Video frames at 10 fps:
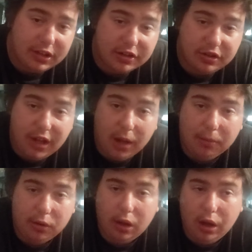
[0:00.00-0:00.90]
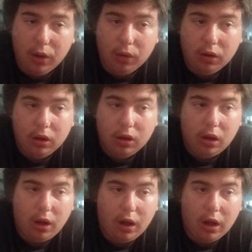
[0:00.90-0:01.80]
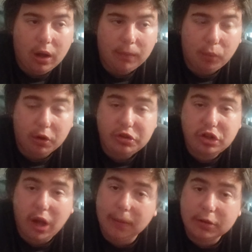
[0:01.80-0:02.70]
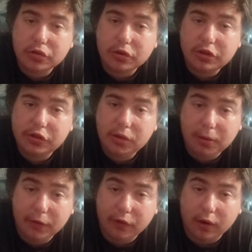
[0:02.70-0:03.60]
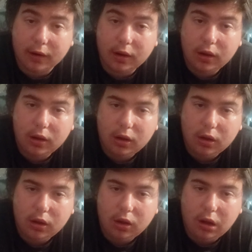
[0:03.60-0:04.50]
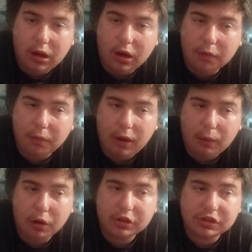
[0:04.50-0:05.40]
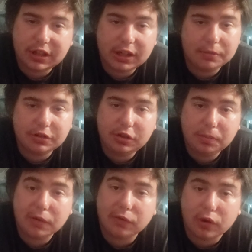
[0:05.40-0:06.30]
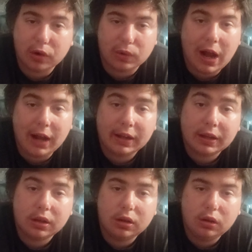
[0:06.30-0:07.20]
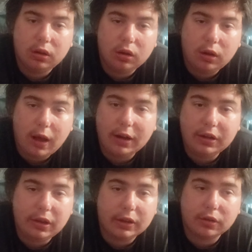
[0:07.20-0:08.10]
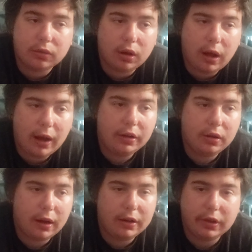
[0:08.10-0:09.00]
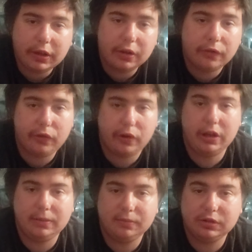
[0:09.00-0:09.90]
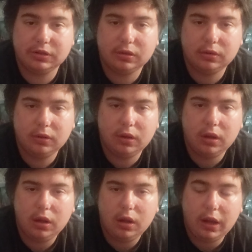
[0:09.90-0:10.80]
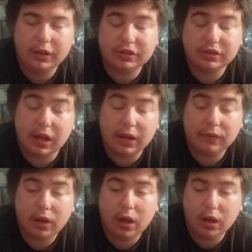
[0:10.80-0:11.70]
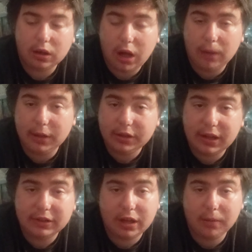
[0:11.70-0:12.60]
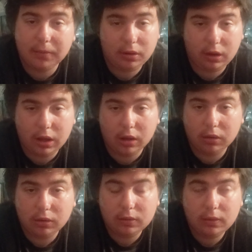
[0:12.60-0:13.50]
section down below what geometries you prefer. What setups do you prefer riding? How do you like your frames and stuff? Comment that down below.